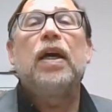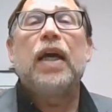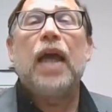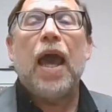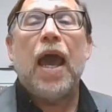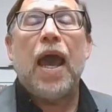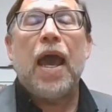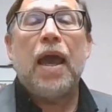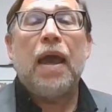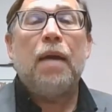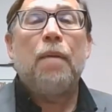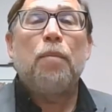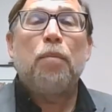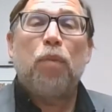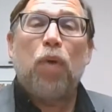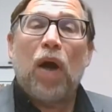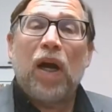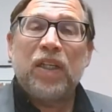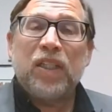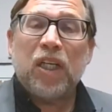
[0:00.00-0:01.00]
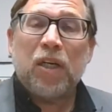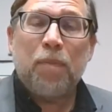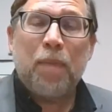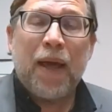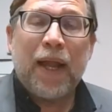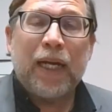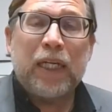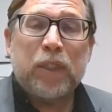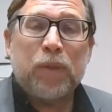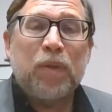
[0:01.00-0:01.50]
a project
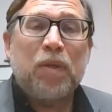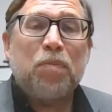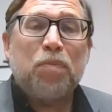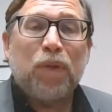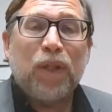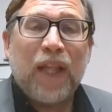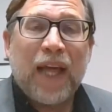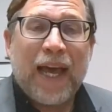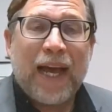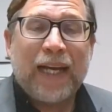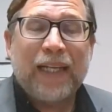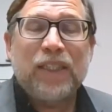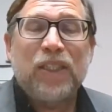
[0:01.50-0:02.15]
management plan.